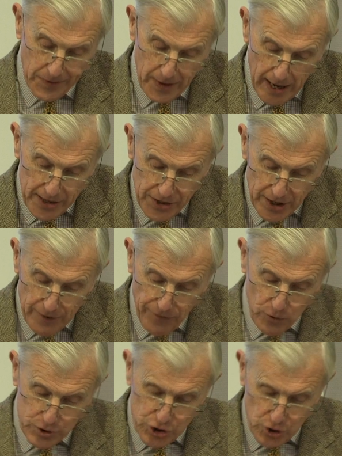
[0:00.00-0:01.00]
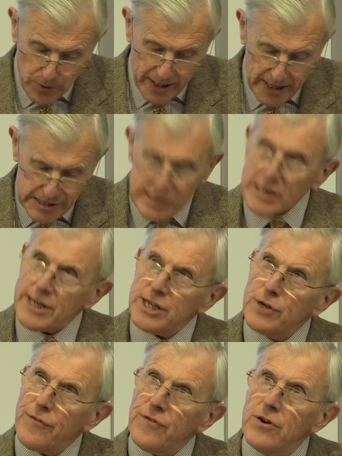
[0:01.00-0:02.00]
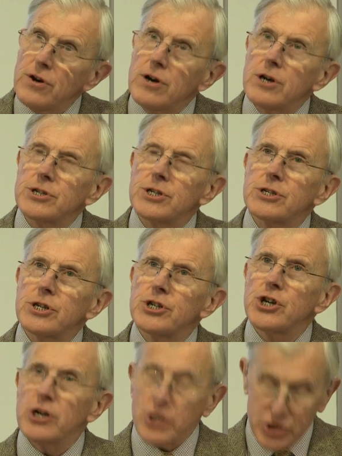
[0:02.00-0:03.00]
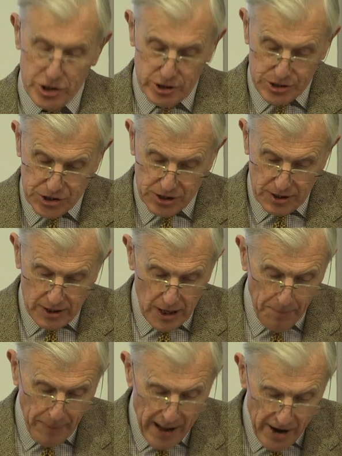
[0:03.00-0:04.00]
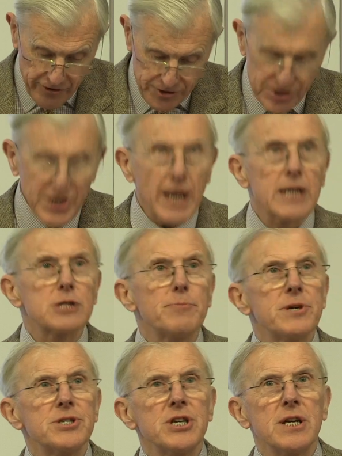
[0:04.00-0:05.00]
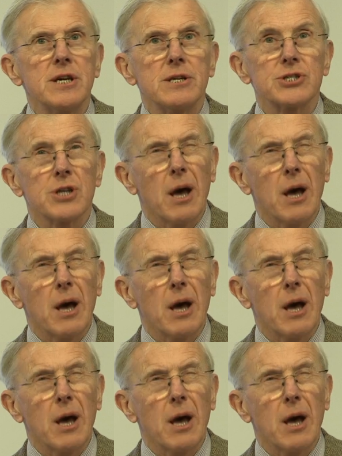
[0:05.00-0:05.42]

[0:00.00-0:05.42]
and therefore too easily deferred to Churchill's apparent expertise